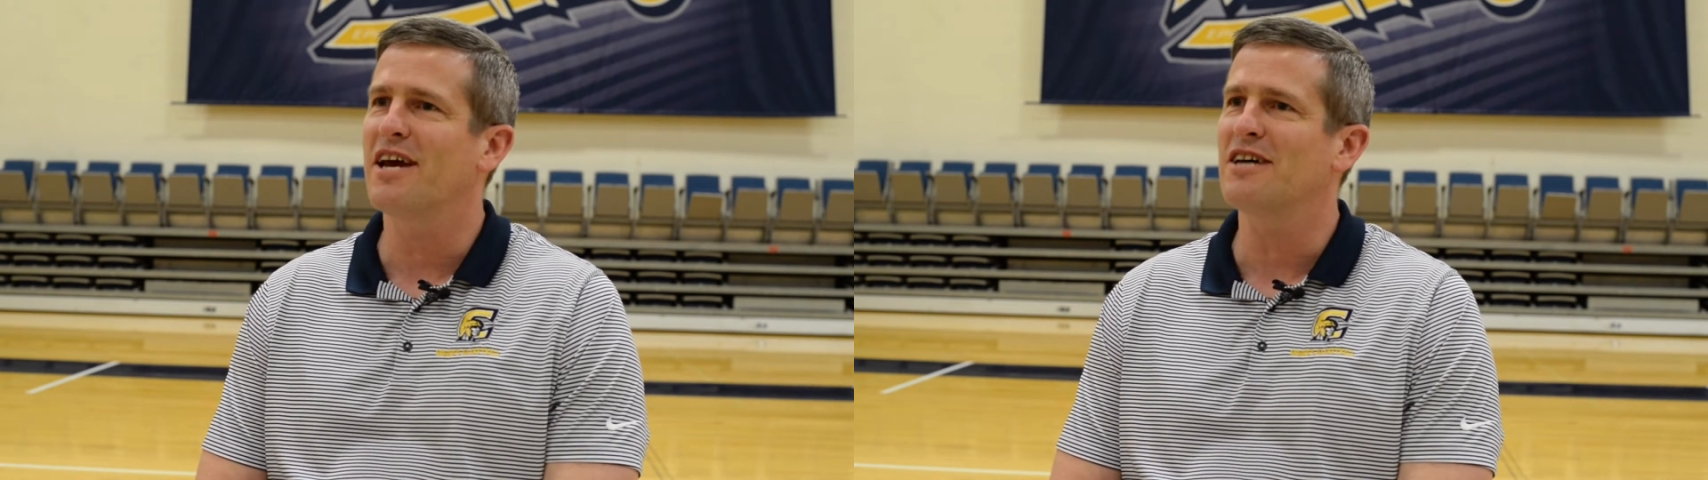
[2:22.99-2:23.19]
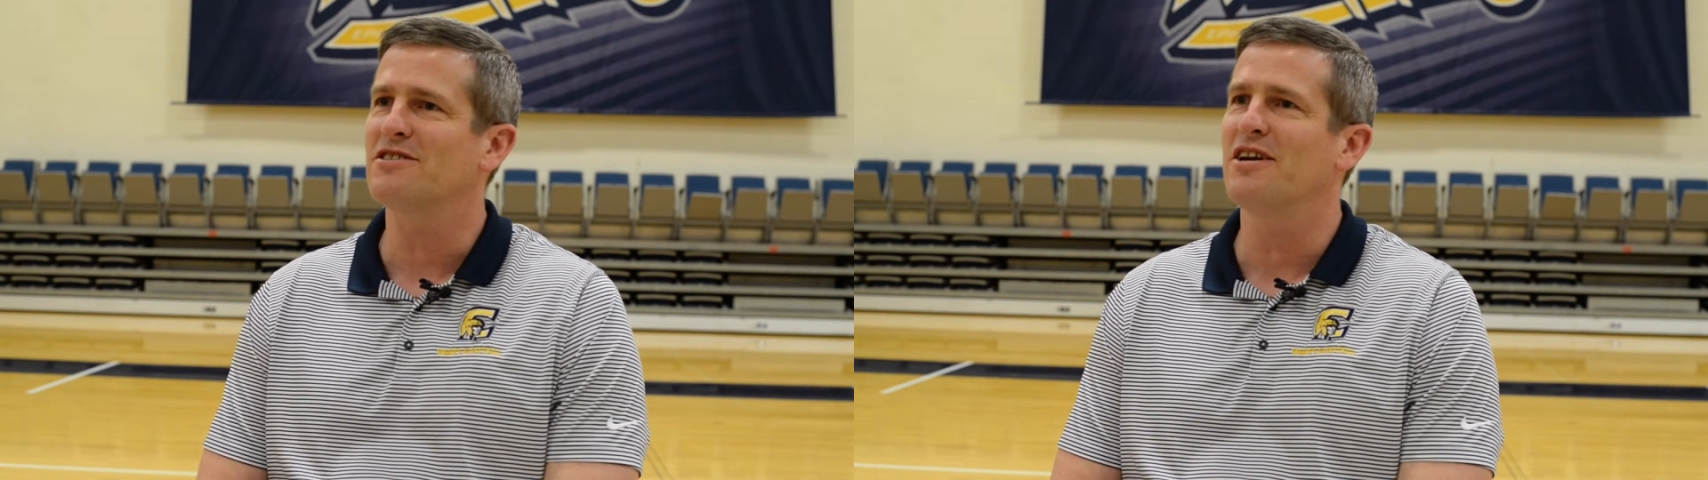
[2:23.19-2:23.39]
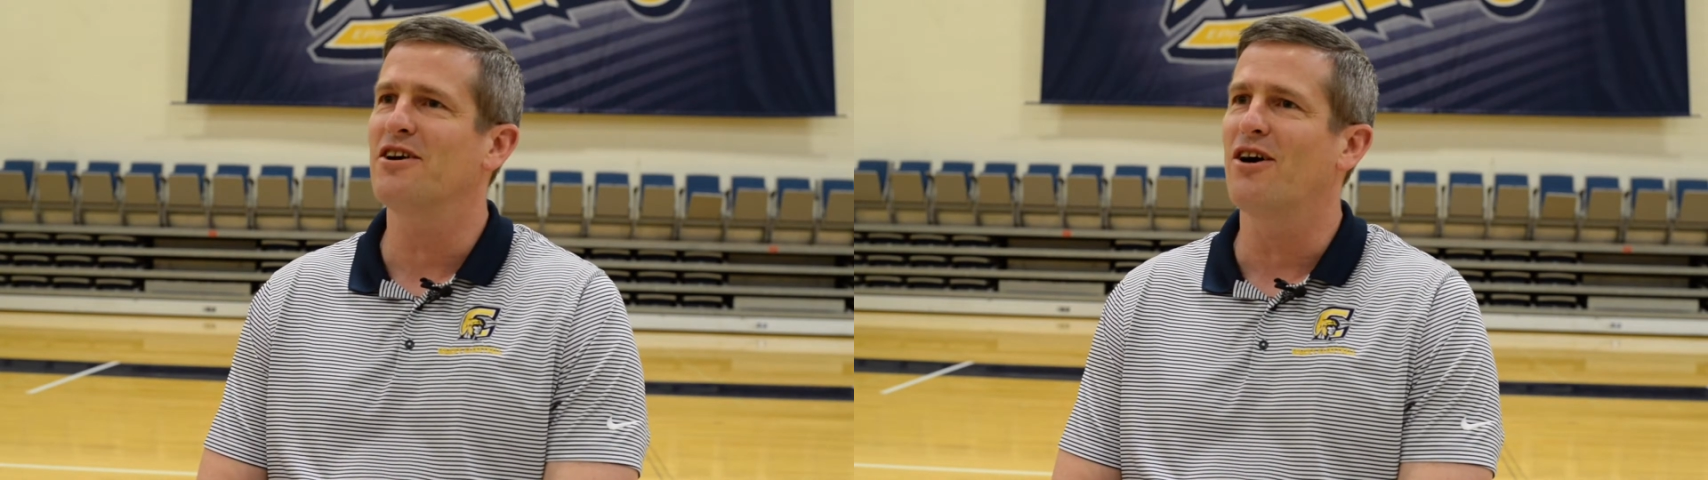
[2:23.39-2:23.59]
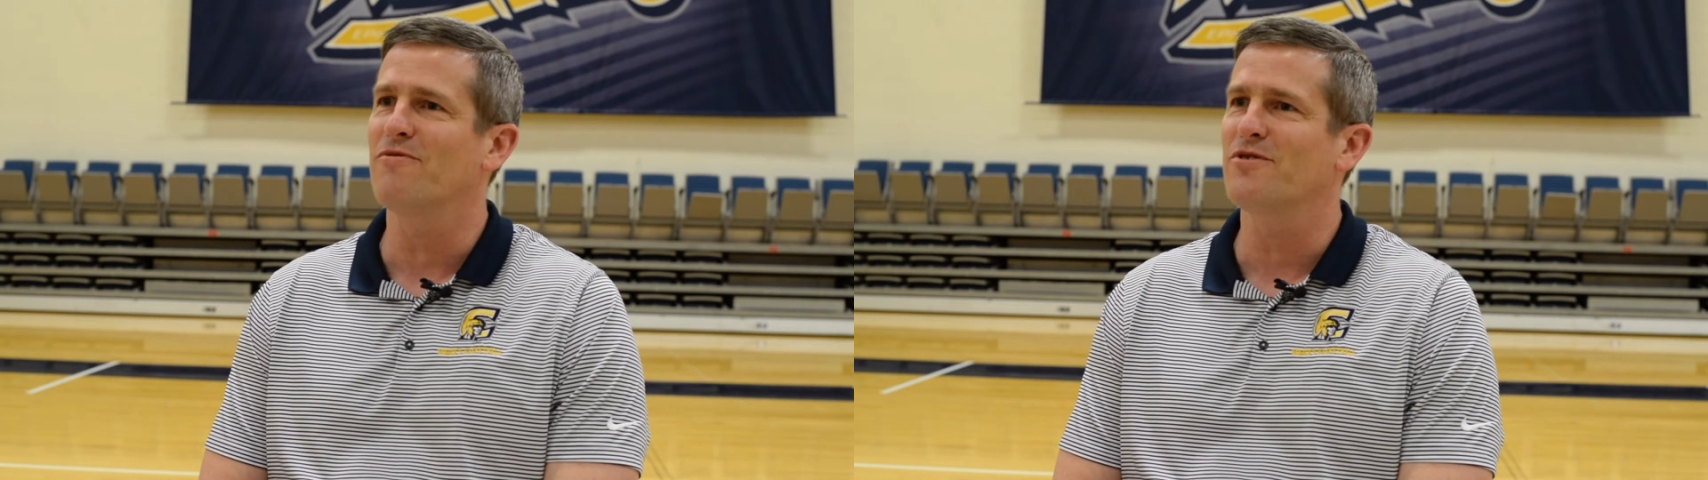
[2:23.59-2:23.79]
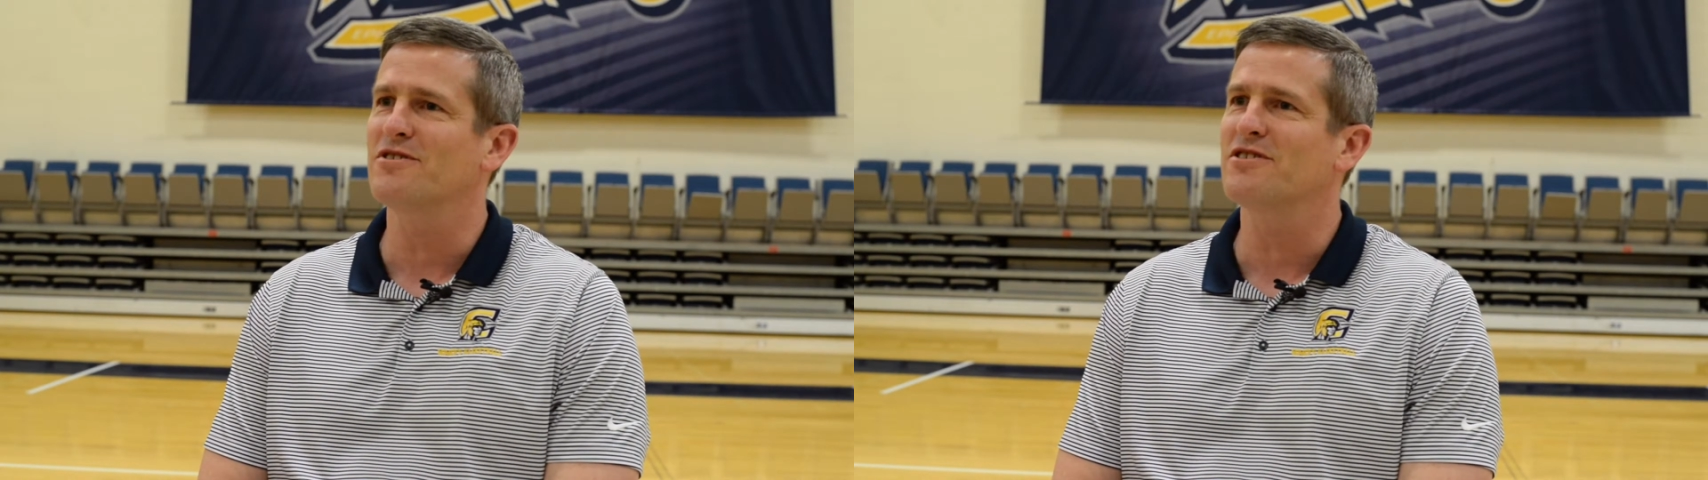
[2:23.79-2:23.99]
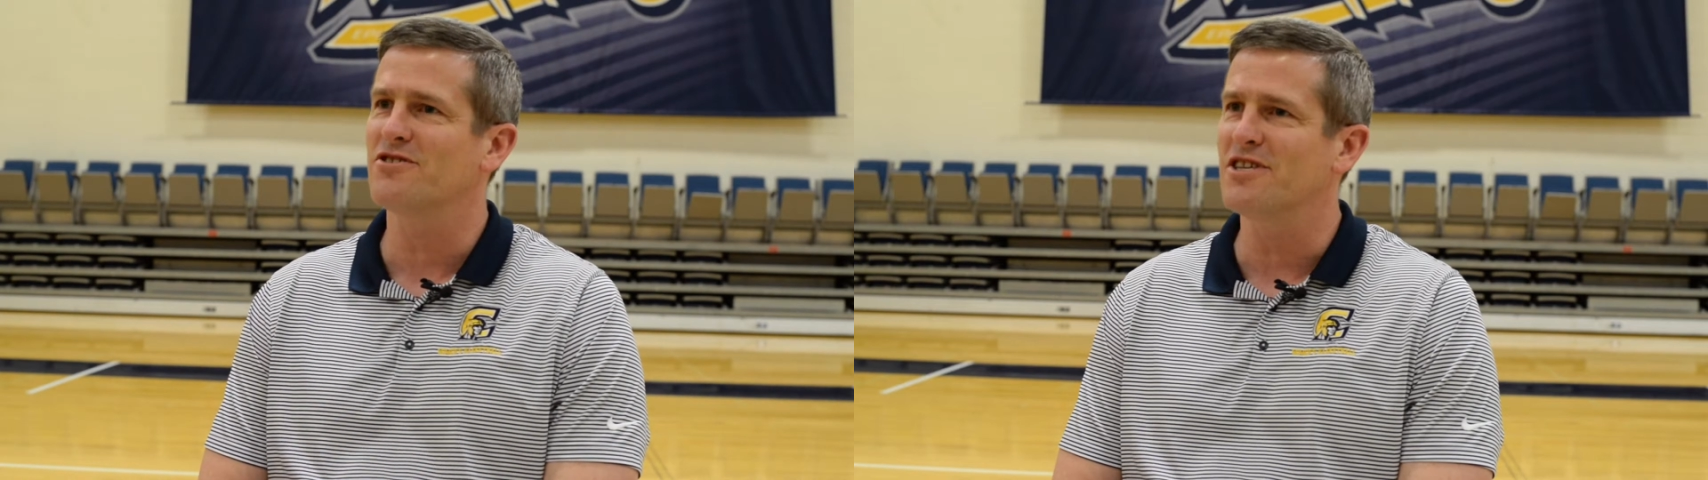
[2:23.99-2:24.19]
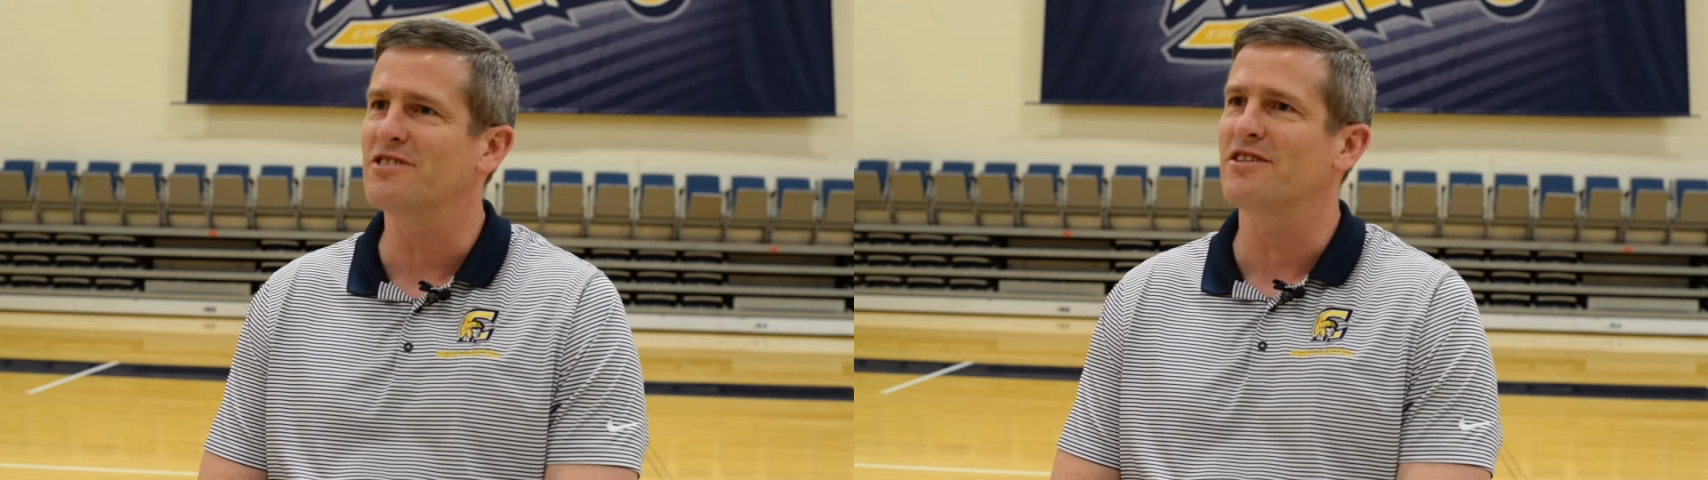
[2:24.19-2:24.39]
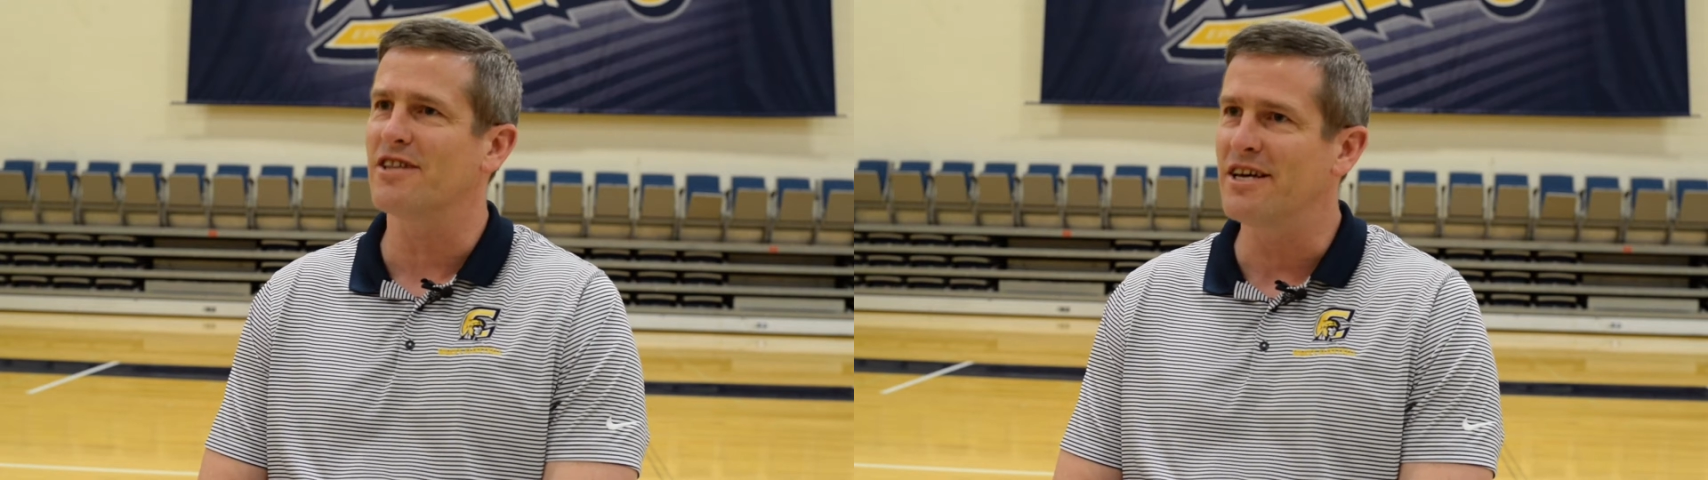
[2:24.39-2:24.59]
Cascade Conference
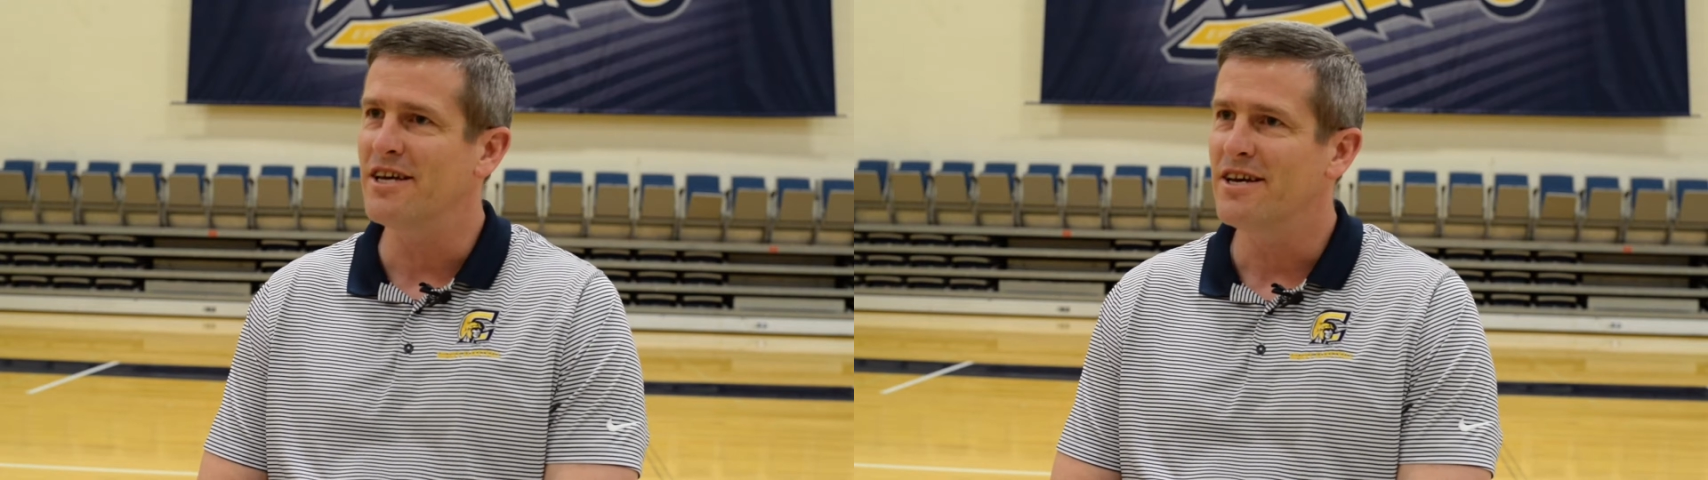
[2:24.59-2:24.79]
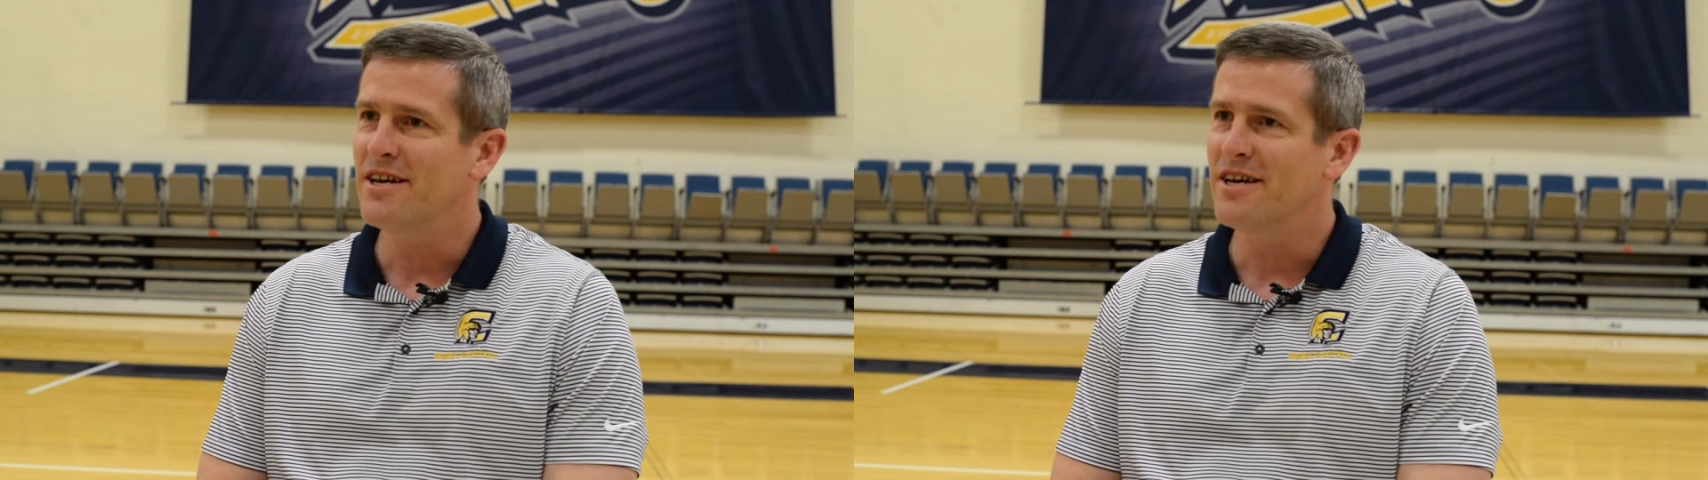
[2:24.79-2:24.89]
consistently.